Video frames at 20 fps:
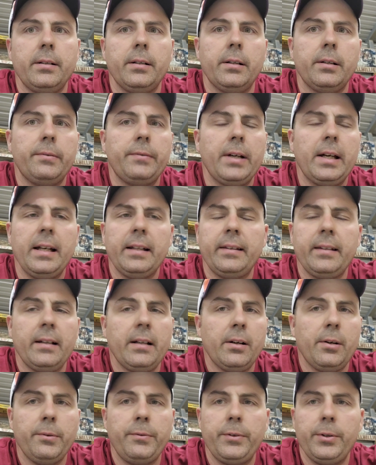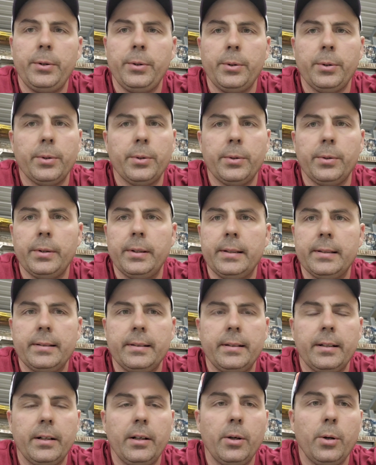stuff. Ethanol fuel
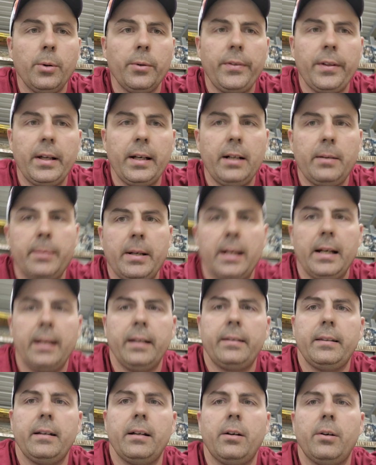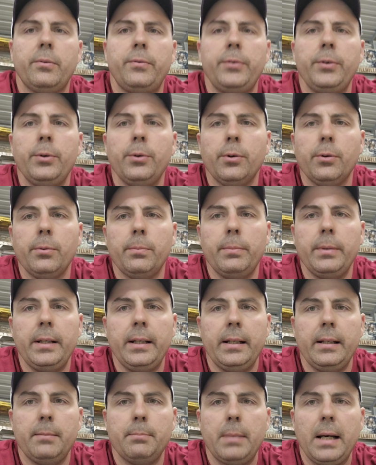is the whole thing about ethanol fuel
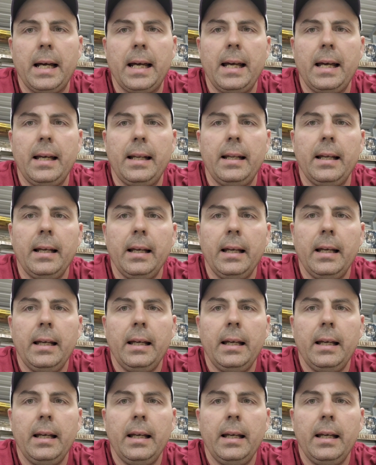being bad.